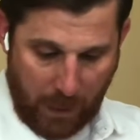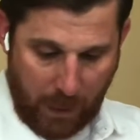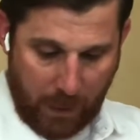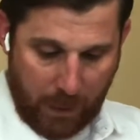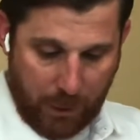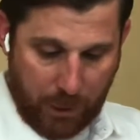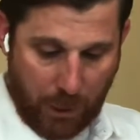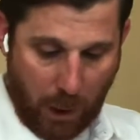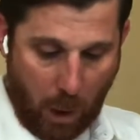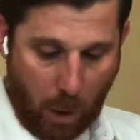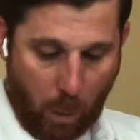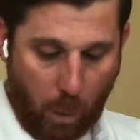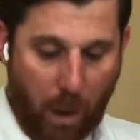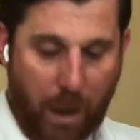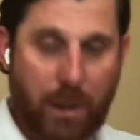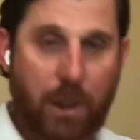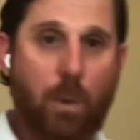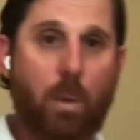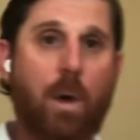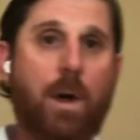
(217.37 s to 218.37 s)
So
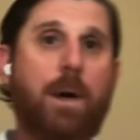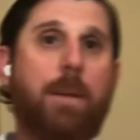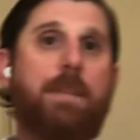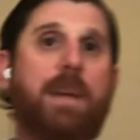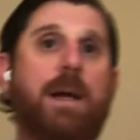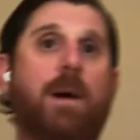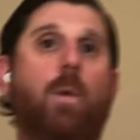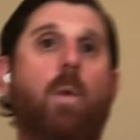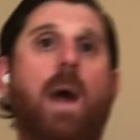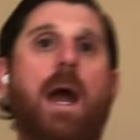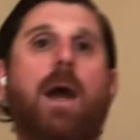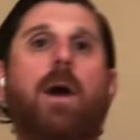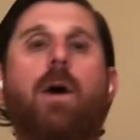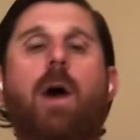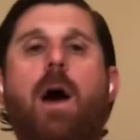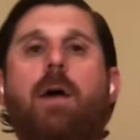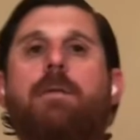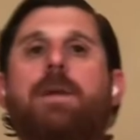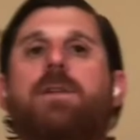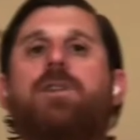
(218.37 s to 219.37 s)
what you want to be aware
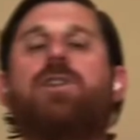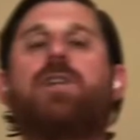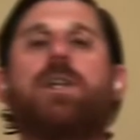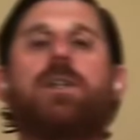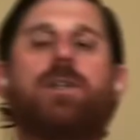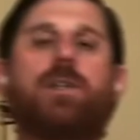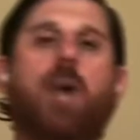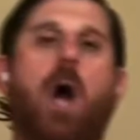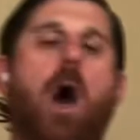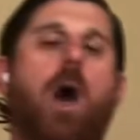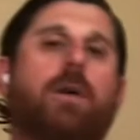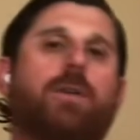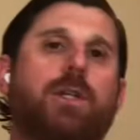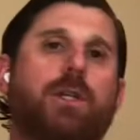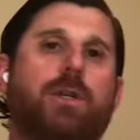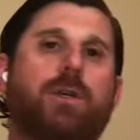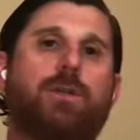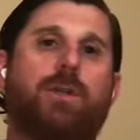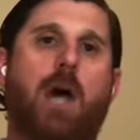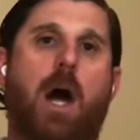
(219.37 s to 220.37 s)
of is just talk to
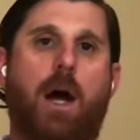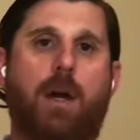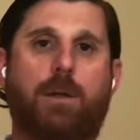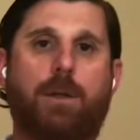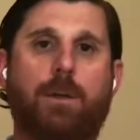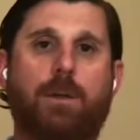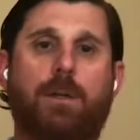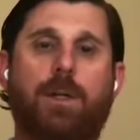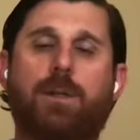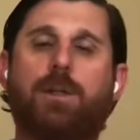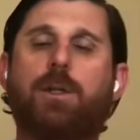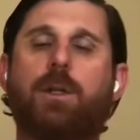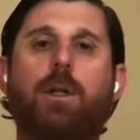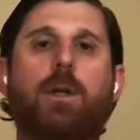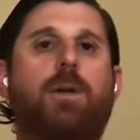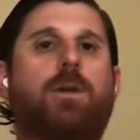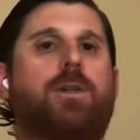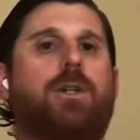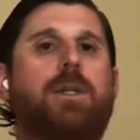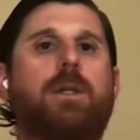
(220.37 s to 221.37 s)
your doctor. The
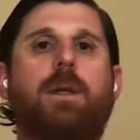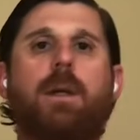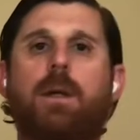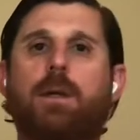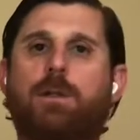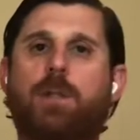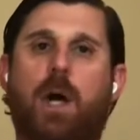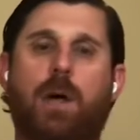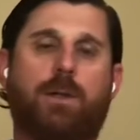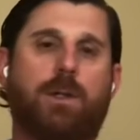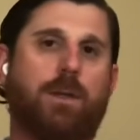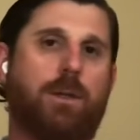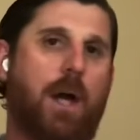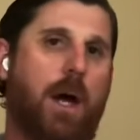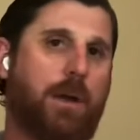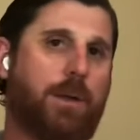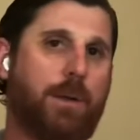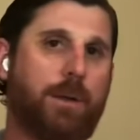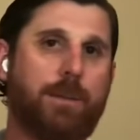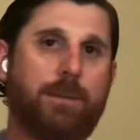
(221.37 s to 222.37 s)
solution, talk to your
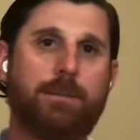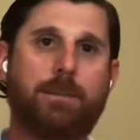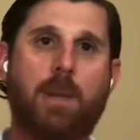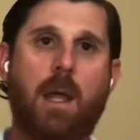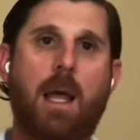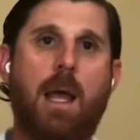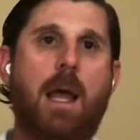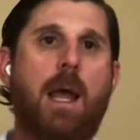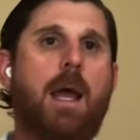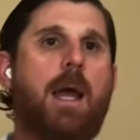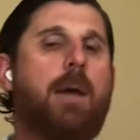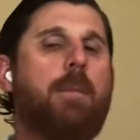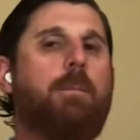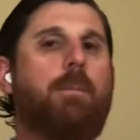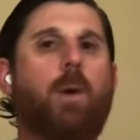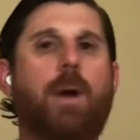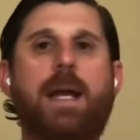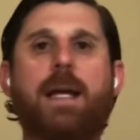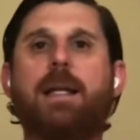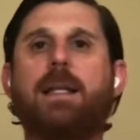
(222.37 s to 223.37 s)
doctor.
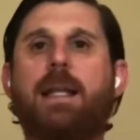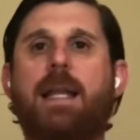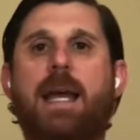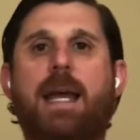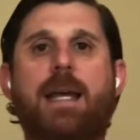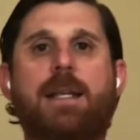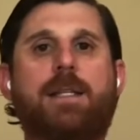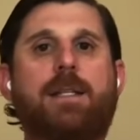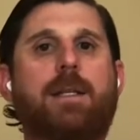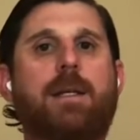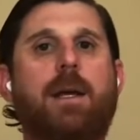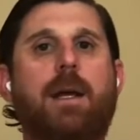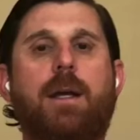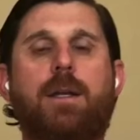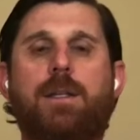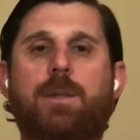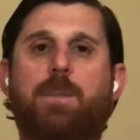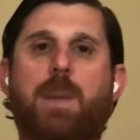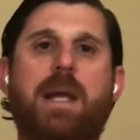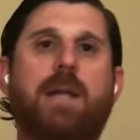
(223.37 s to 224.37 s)
Bring a list,
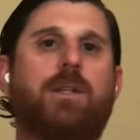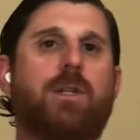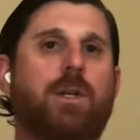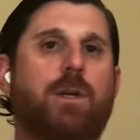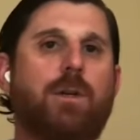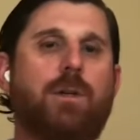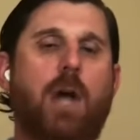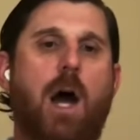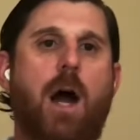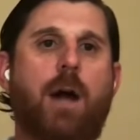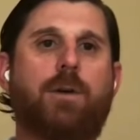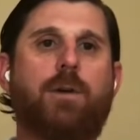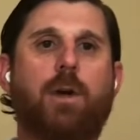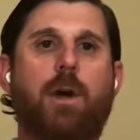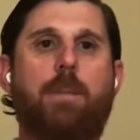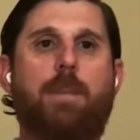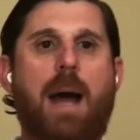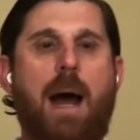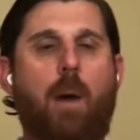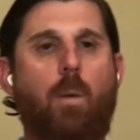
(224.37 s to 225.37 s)
speak to your doctor
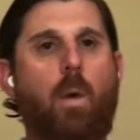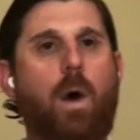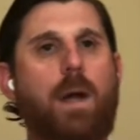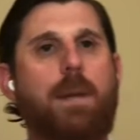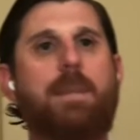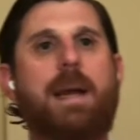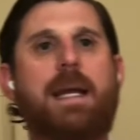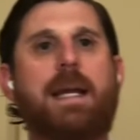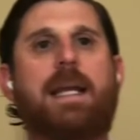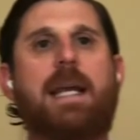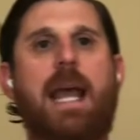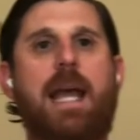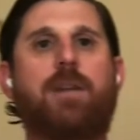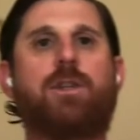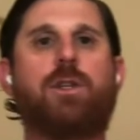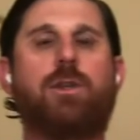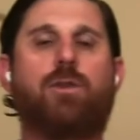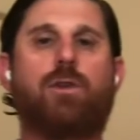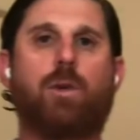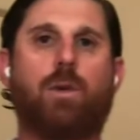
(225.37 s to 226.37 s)
about what
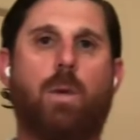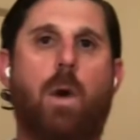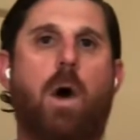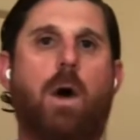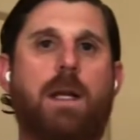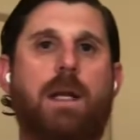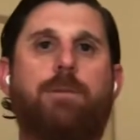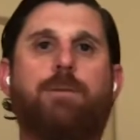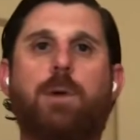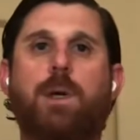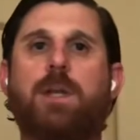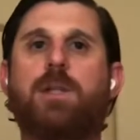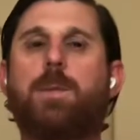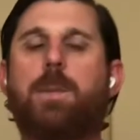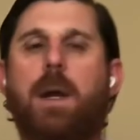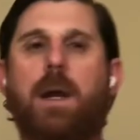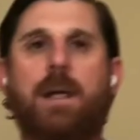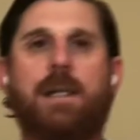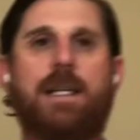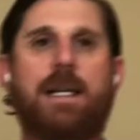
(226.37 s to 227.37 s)
medications you're on. If you
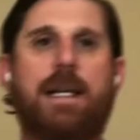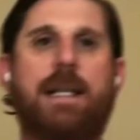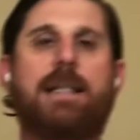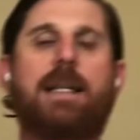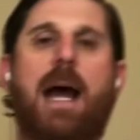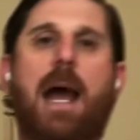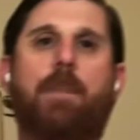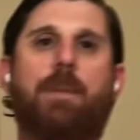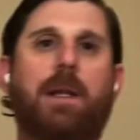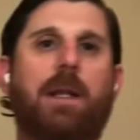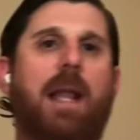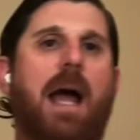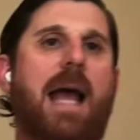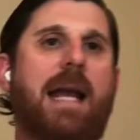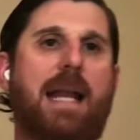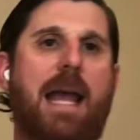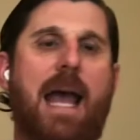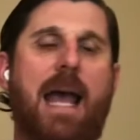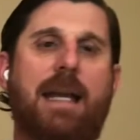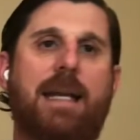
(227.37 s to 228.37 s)
experience any type of
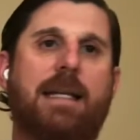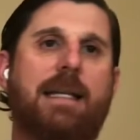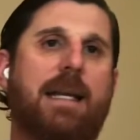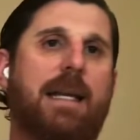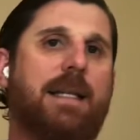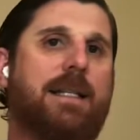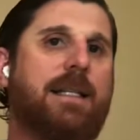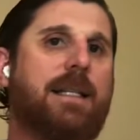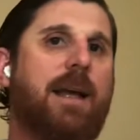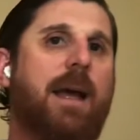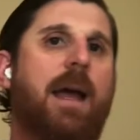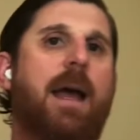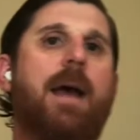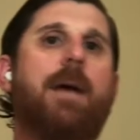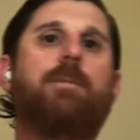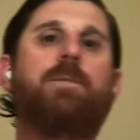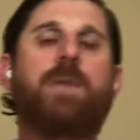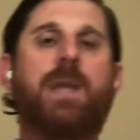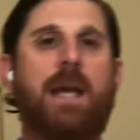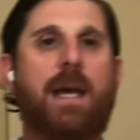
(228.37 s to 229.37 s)
lightheadedness,
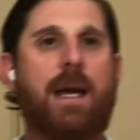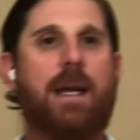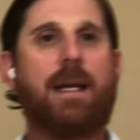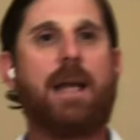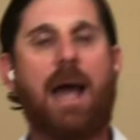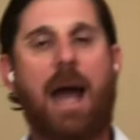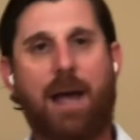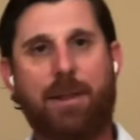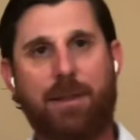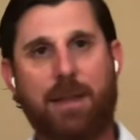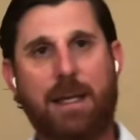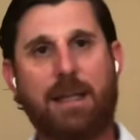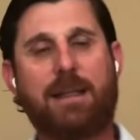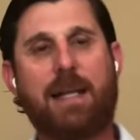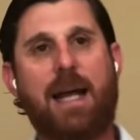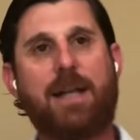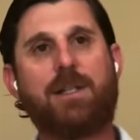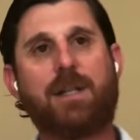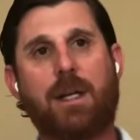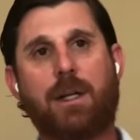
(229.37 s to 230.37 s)
then I think
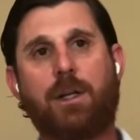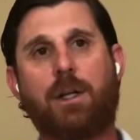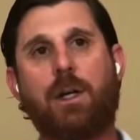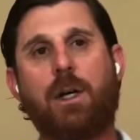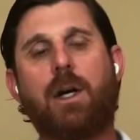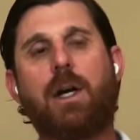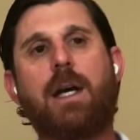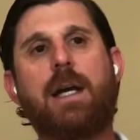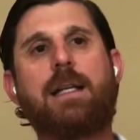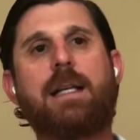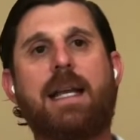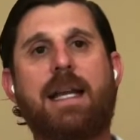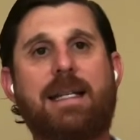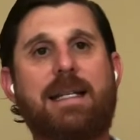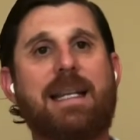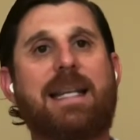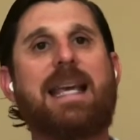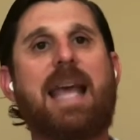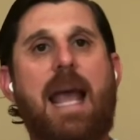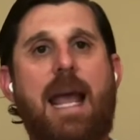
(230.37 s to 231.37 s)
that's a good
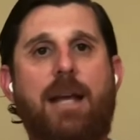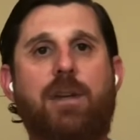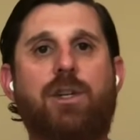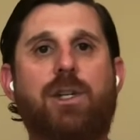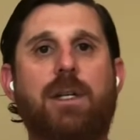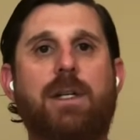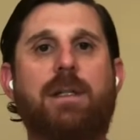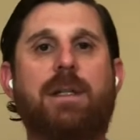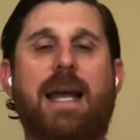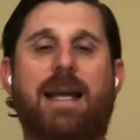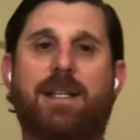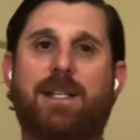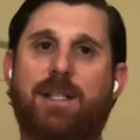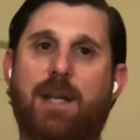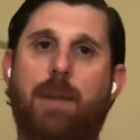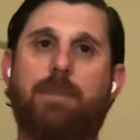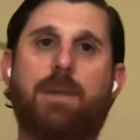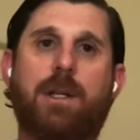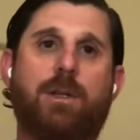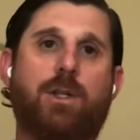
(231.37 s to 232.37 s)
indication that
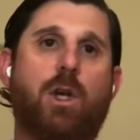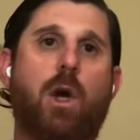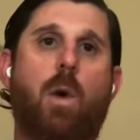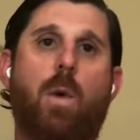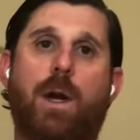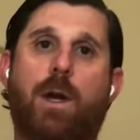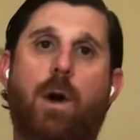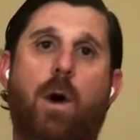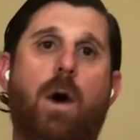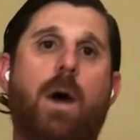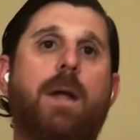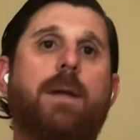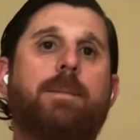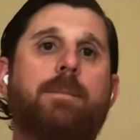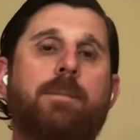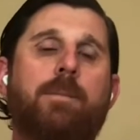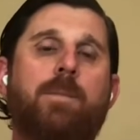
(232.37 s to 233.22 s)
something's going on.